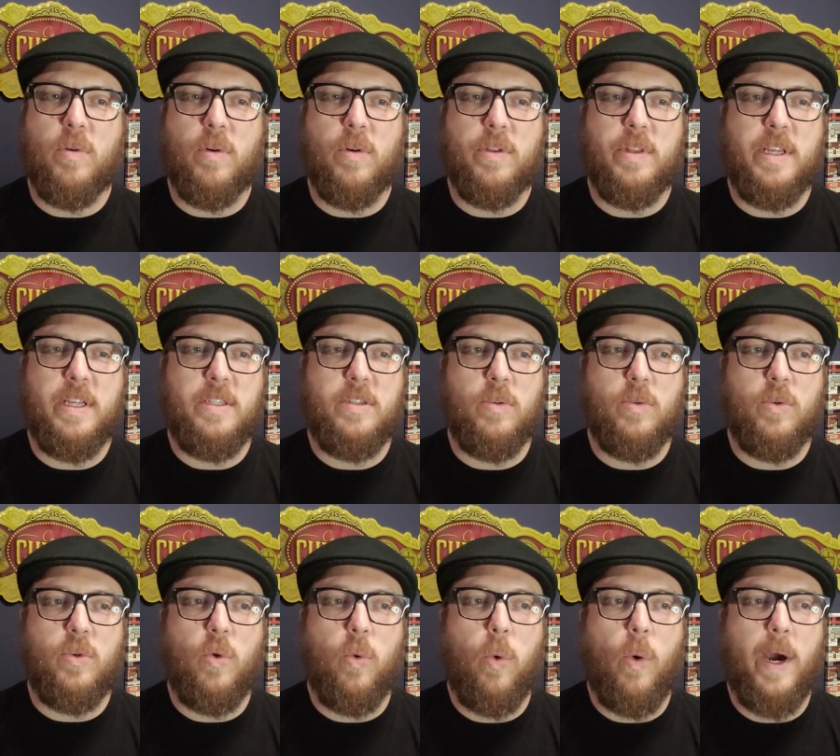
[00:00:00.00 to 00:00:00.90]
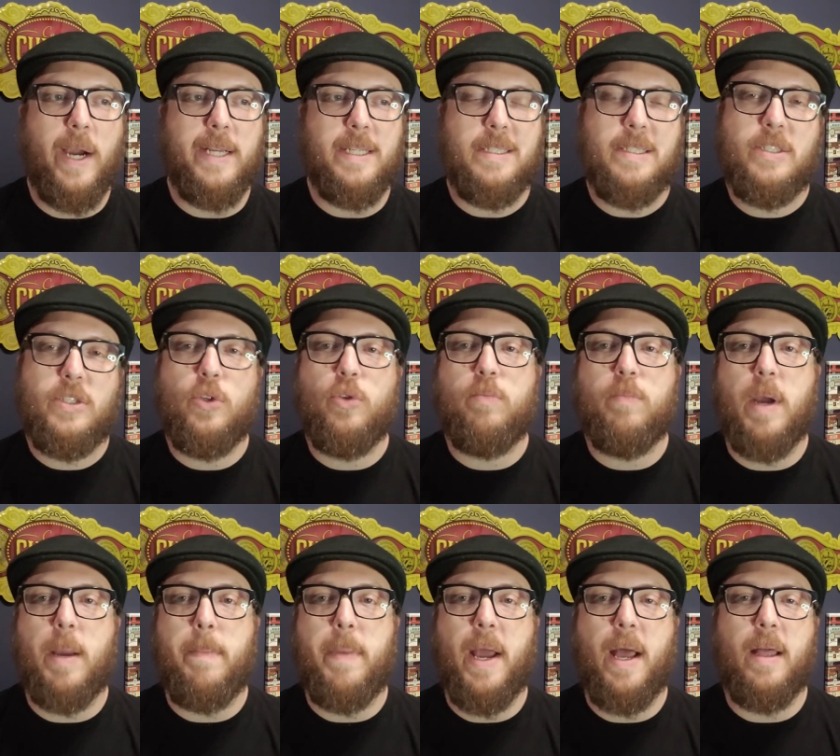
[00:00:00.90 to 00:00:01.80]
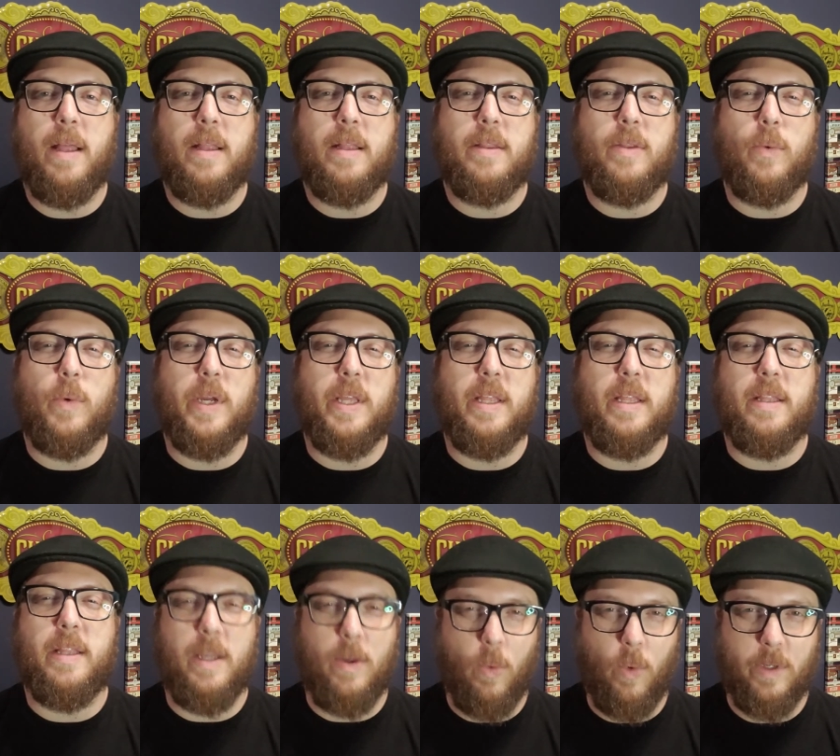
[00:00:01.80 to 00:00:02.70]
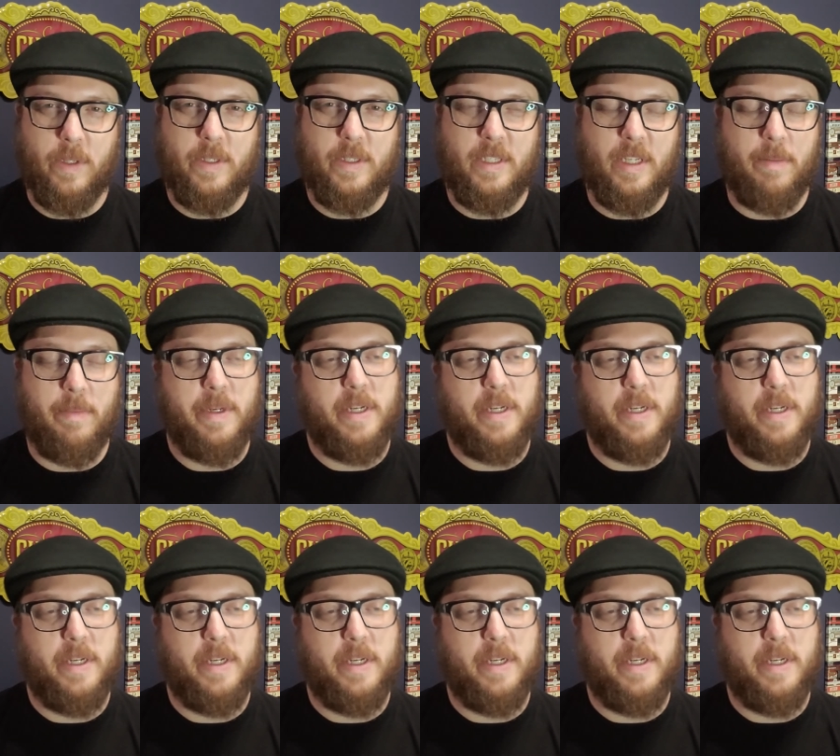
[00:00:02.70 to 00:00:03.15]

or they don't quite suit my palate the way that they once did,